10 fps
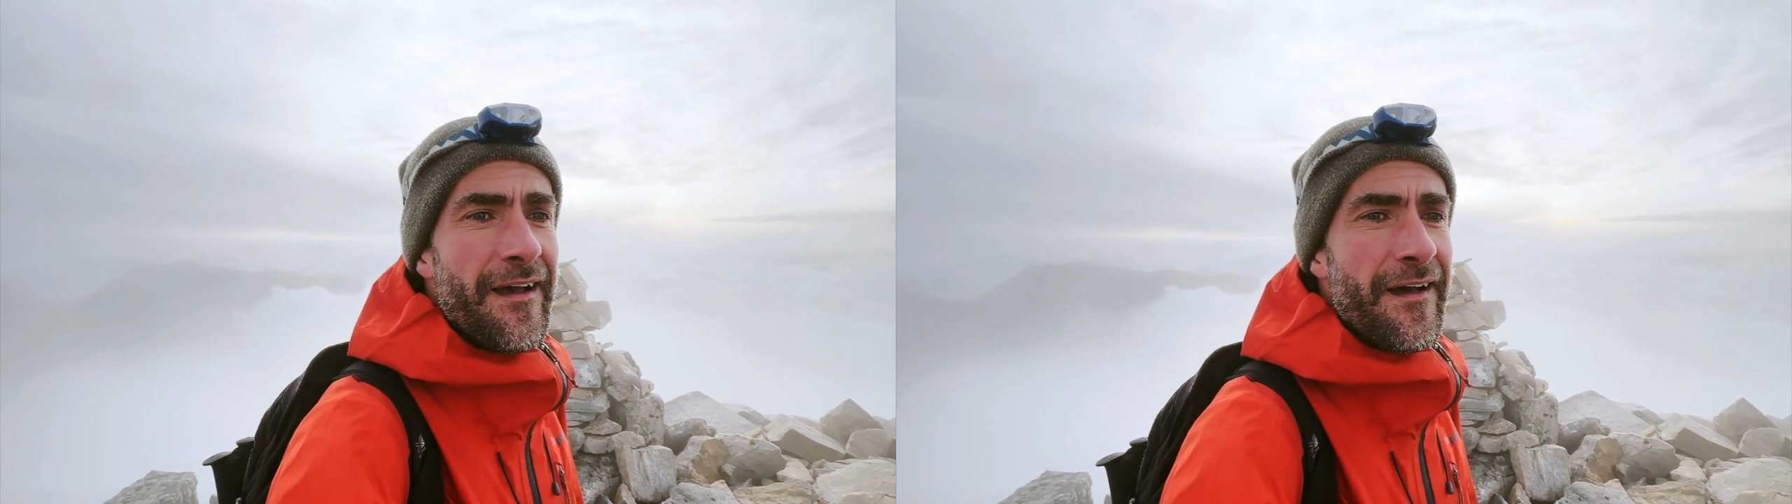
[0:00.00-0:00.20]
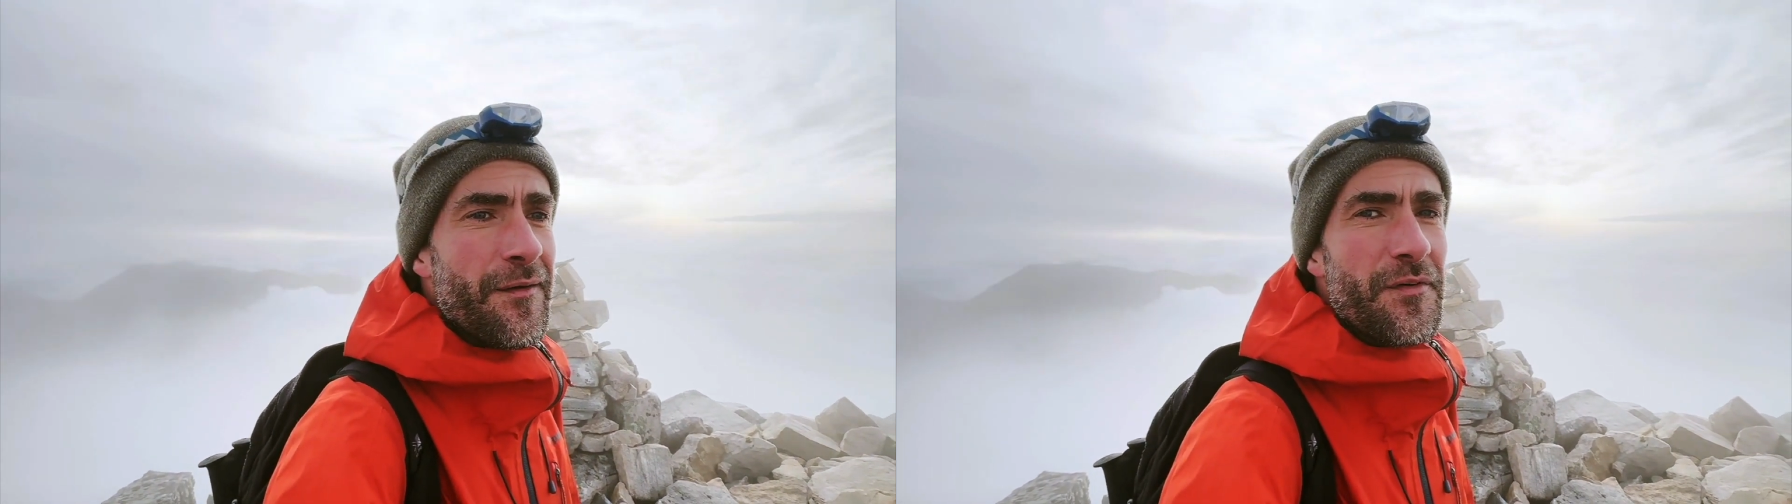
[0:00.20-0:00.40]

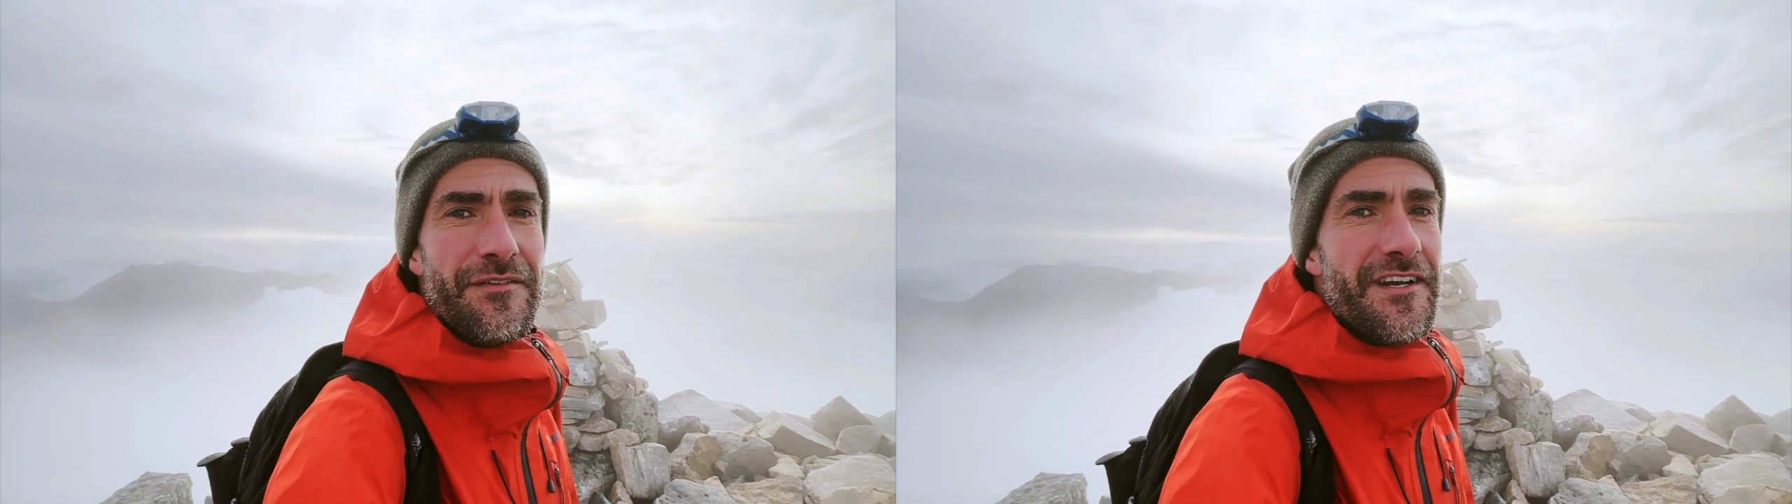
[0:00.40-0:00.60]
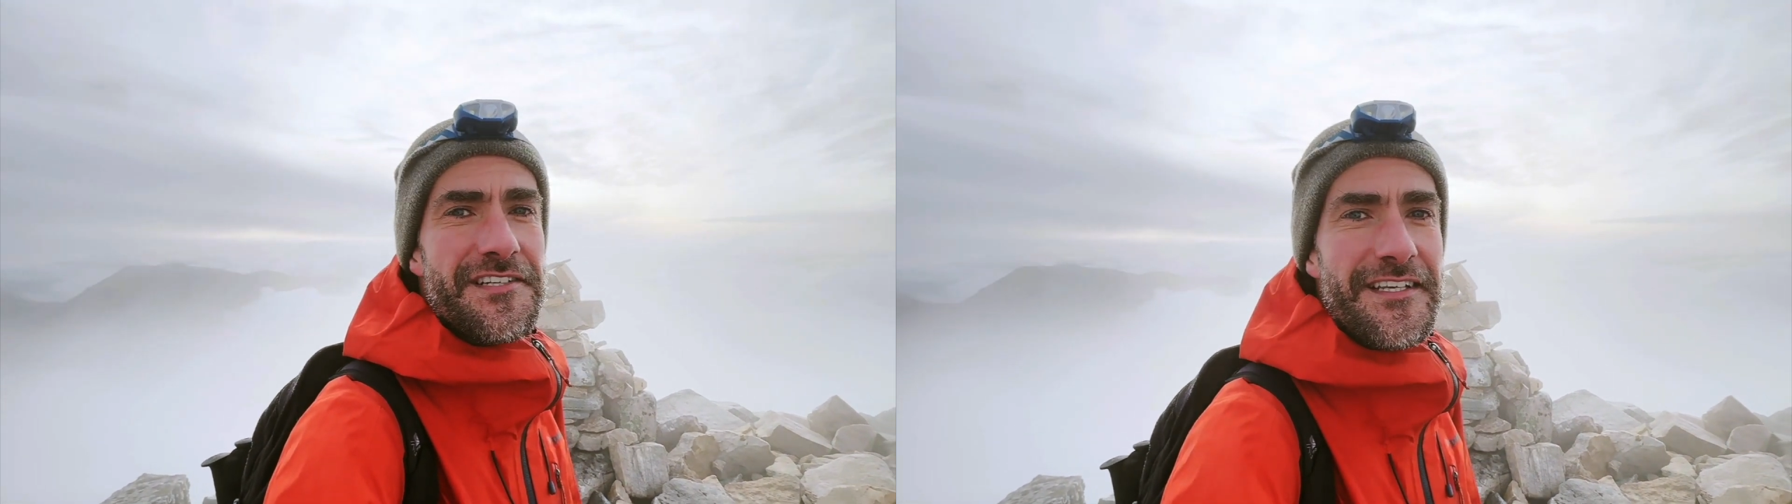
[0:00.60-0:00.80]
I don't want to
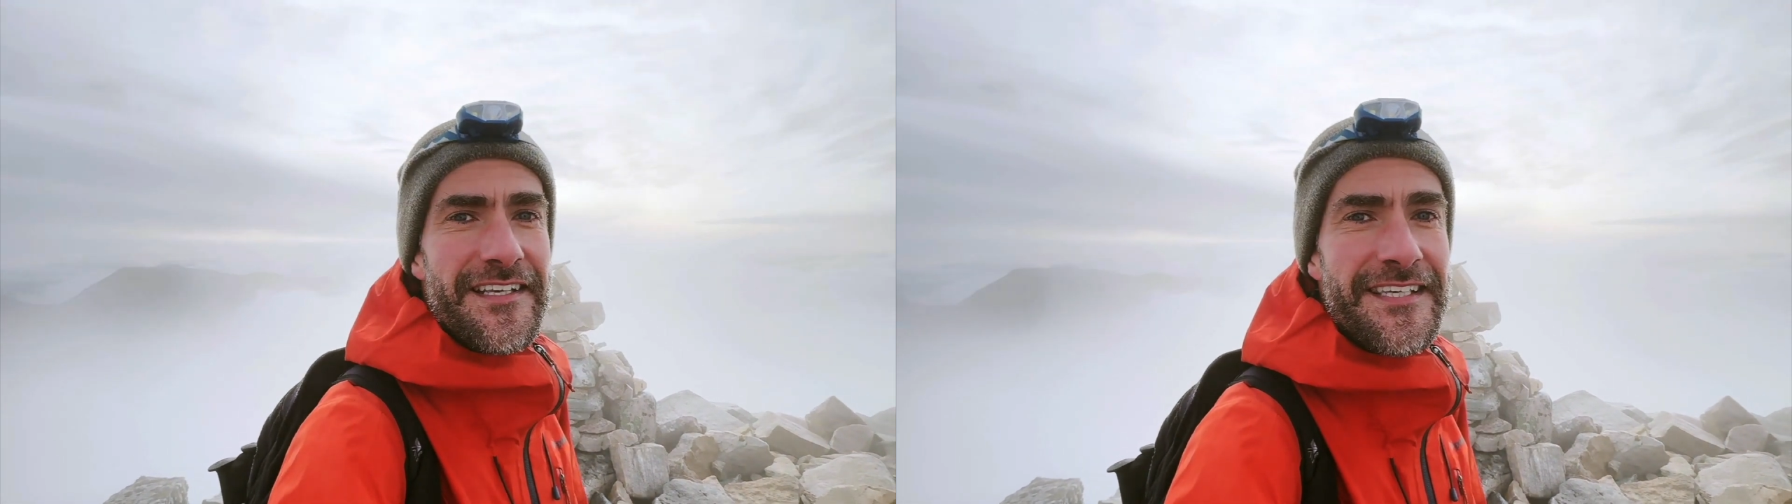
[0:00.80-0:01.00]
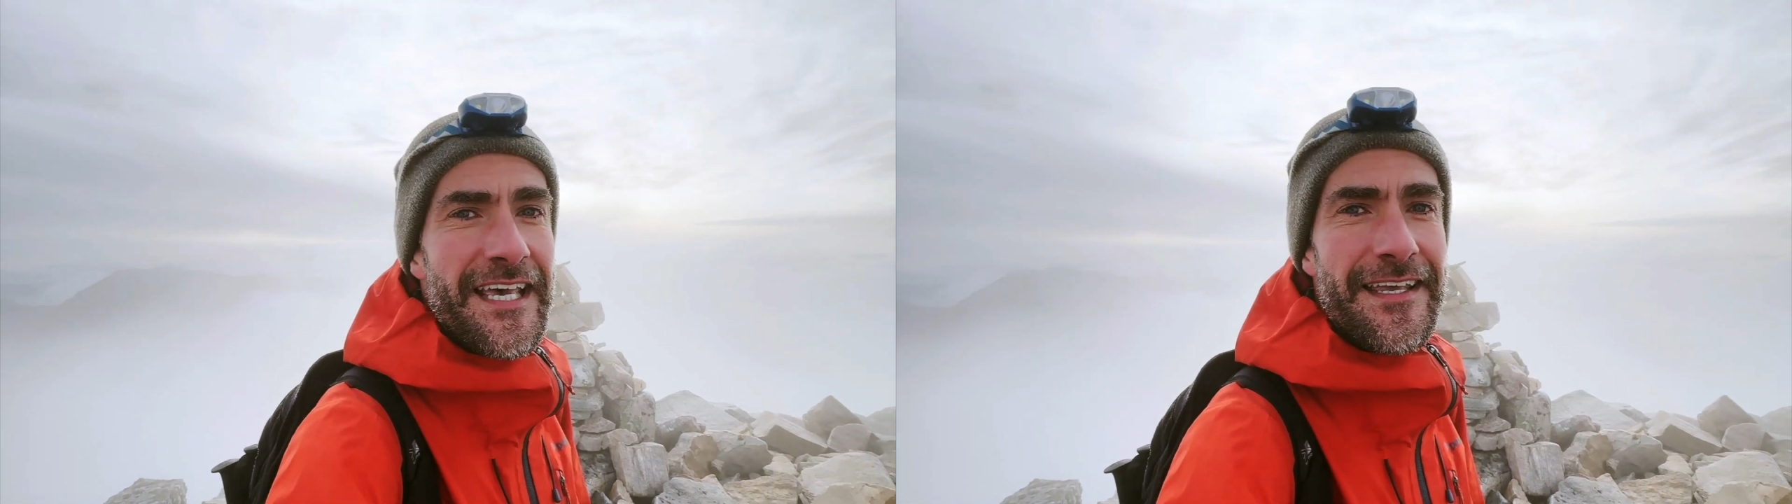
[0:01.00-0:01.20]
rush
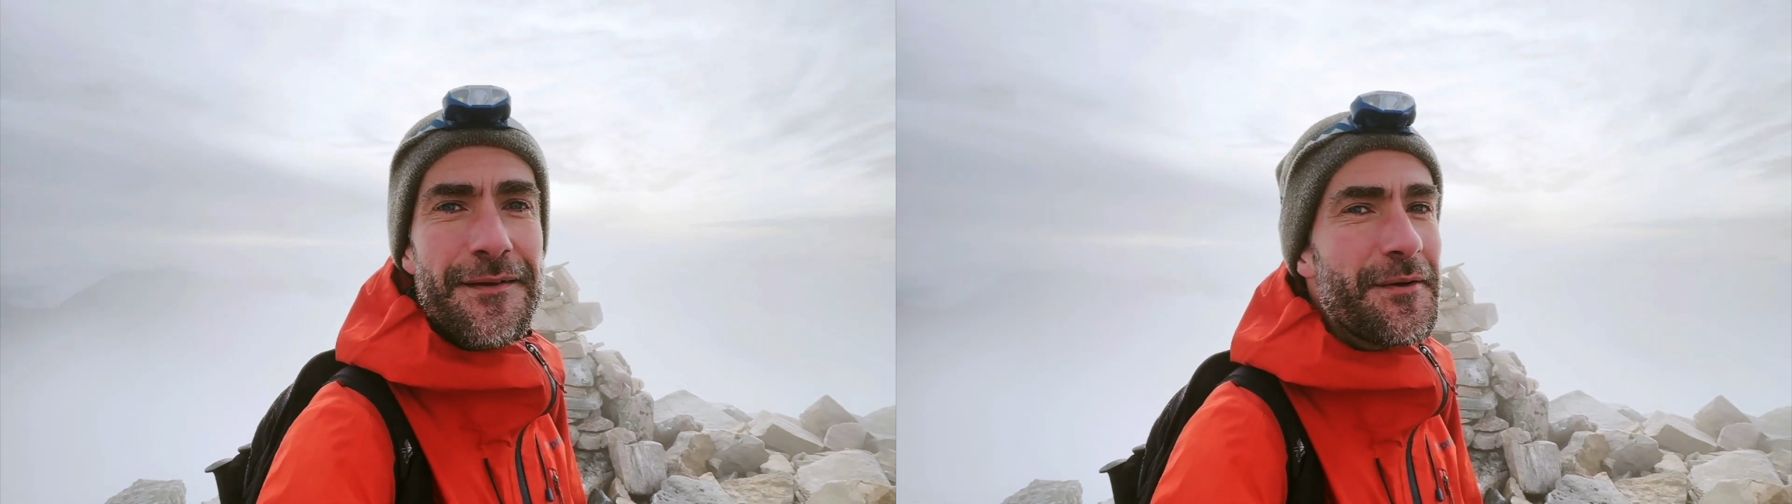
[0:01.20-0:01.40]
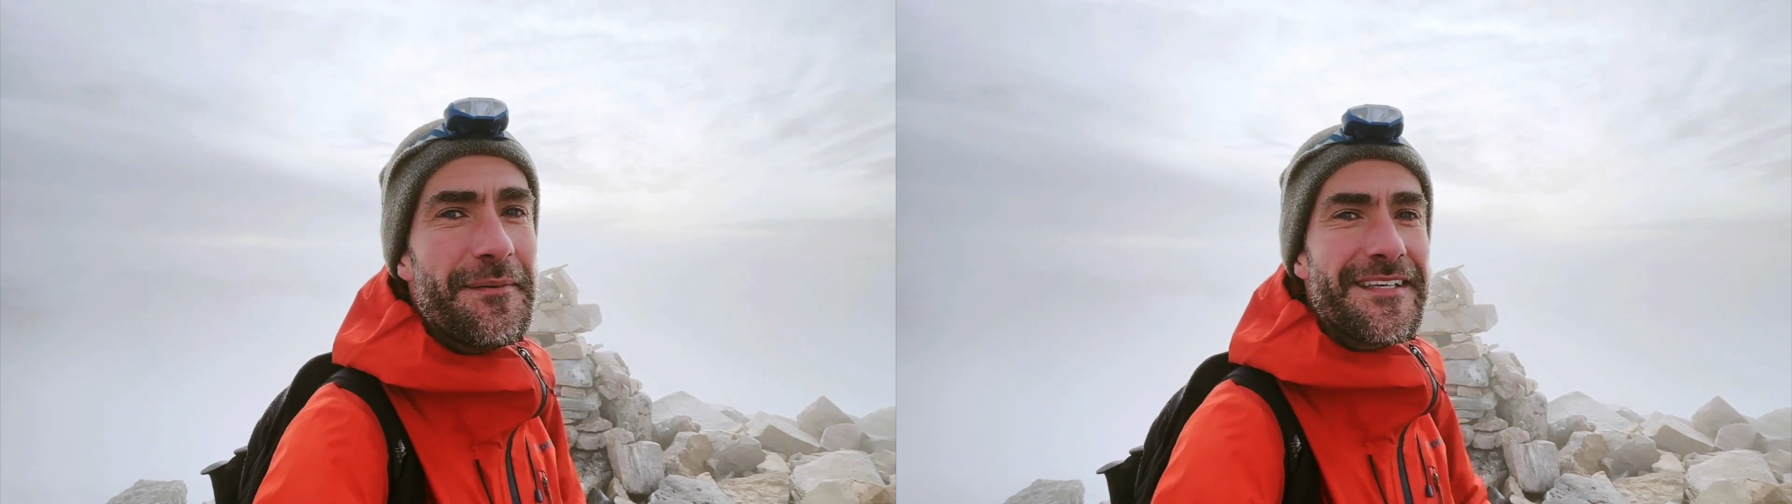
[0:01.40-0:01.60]
this. I
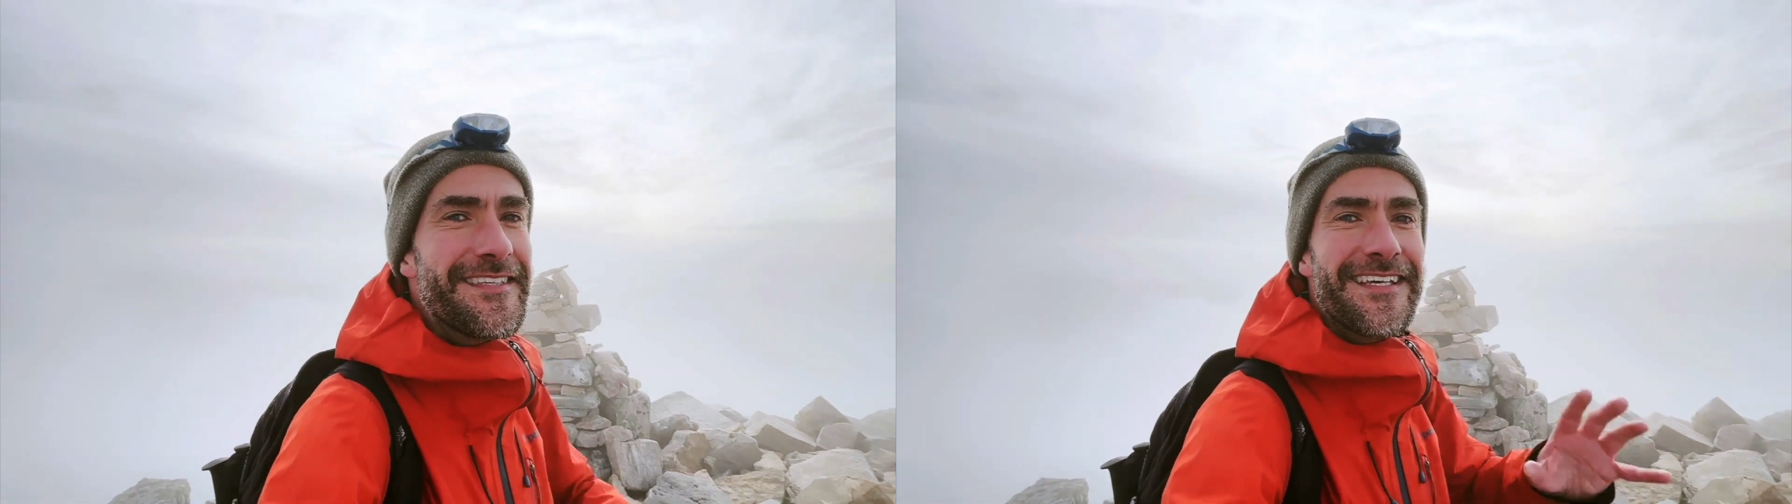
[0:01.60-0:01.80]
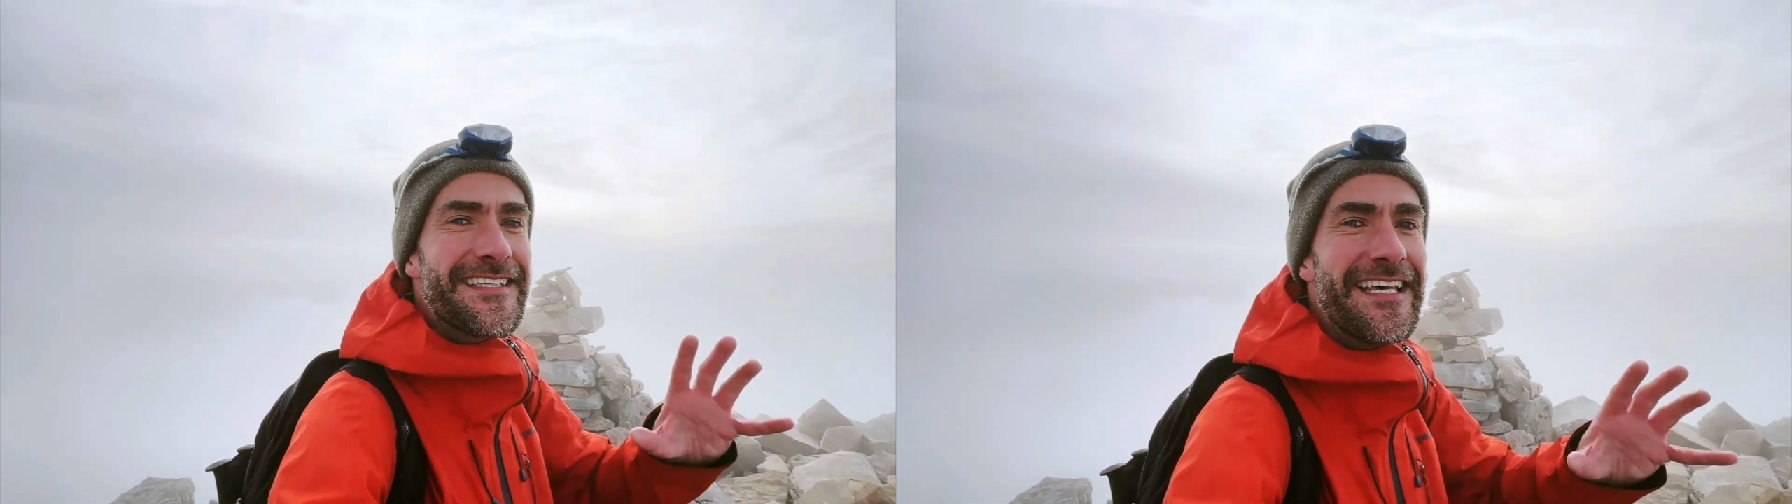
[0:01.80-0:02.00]
don't want to miss
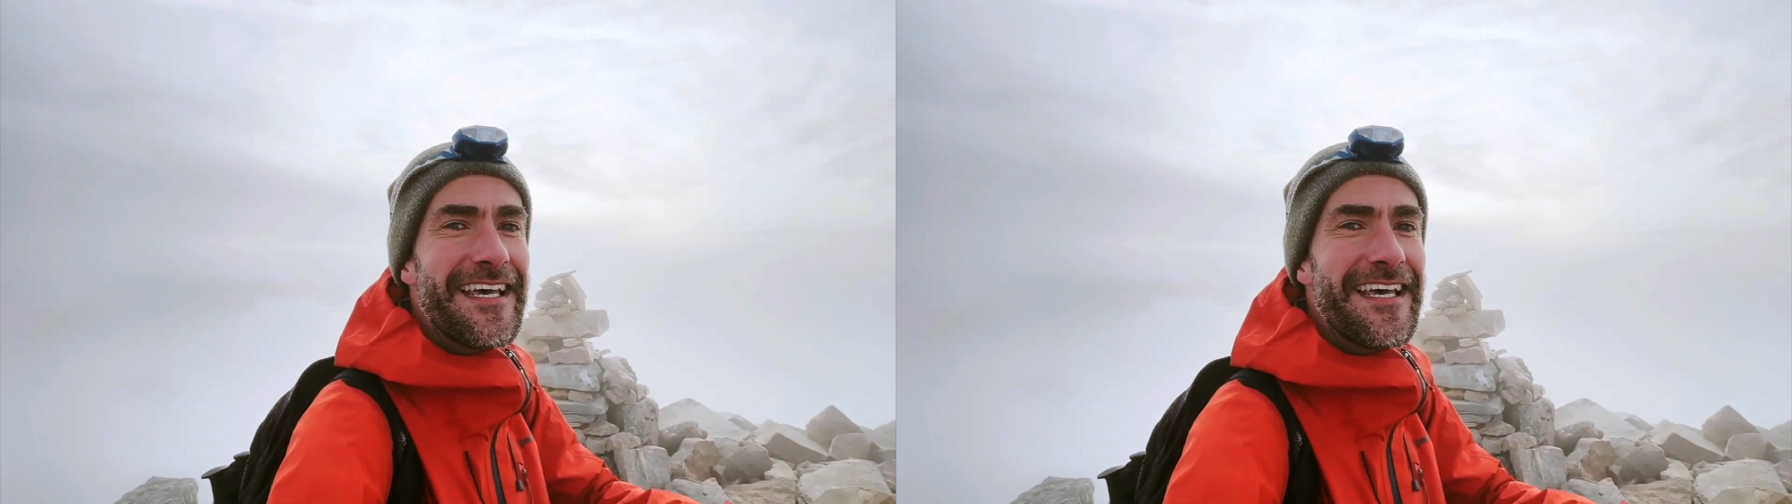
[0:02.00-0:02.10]
this.